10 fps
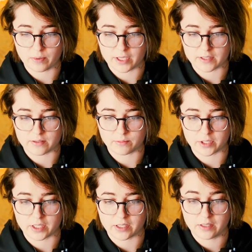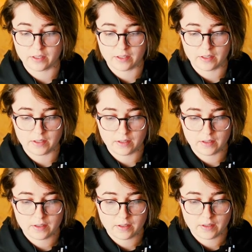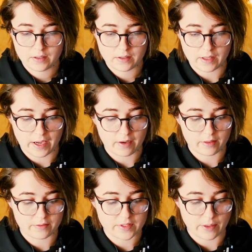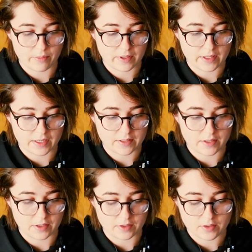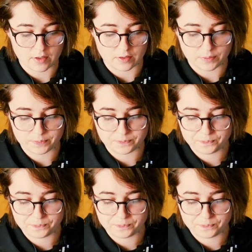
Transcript: possibly the health of something that is here. So